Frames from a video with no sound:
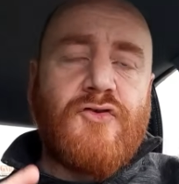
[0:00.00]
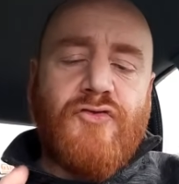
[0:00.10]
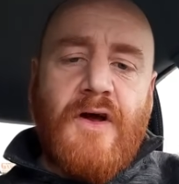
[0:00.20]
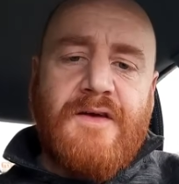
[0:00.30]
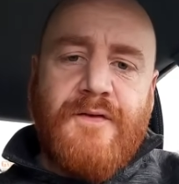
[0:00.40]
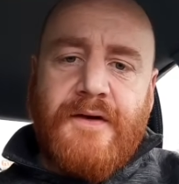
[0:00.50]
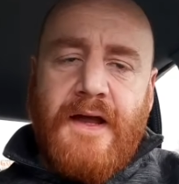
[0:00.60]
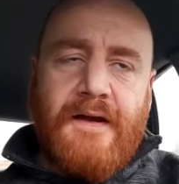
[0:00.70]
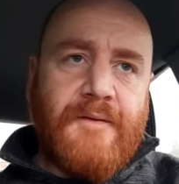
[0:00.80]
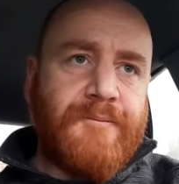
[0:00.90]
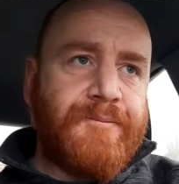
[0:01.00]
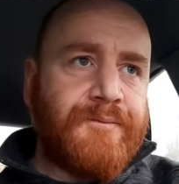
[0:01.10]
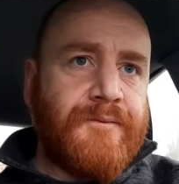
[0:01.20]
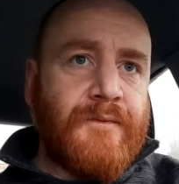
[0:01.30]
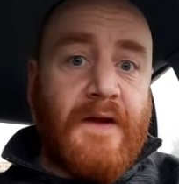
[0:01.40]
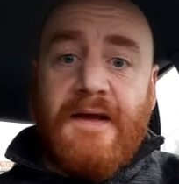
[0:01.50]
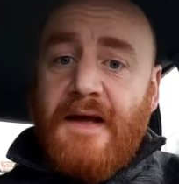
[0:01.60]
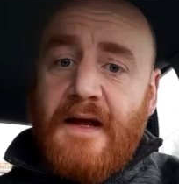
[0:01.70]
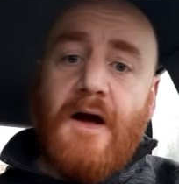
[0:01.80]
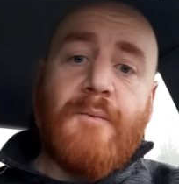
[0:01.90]
The driver then,
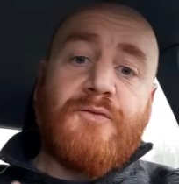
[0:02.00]
again,